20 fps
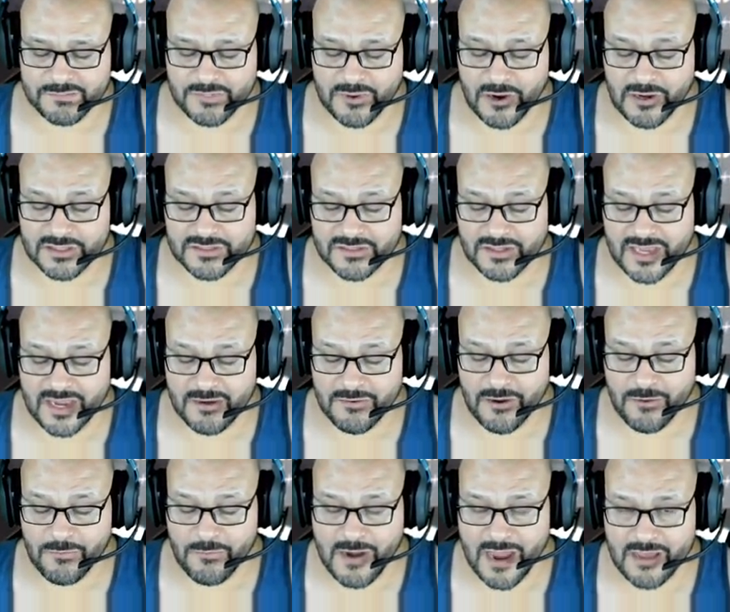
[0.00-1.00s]
hard to carry
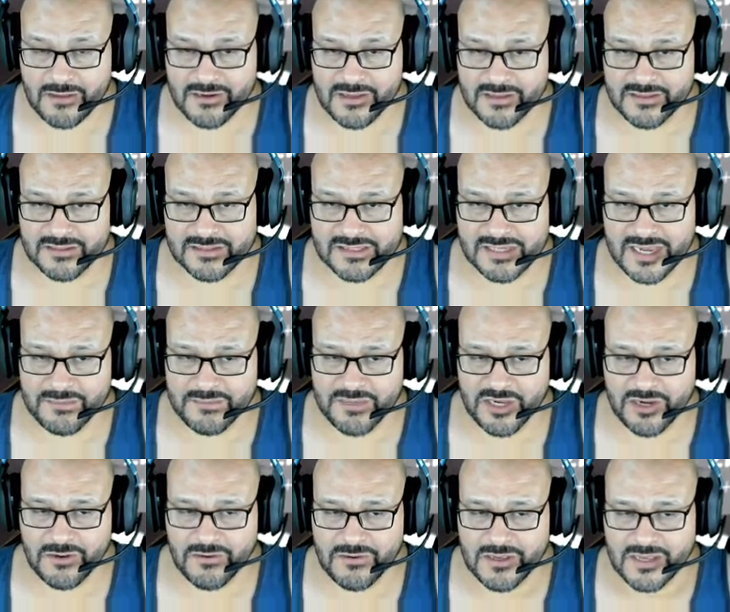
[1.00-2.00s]
around all the time, you
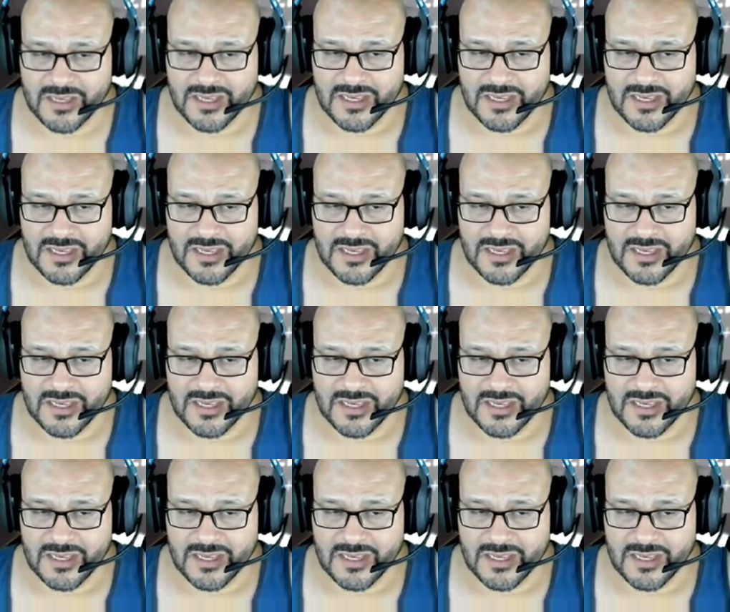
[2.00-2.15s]
know.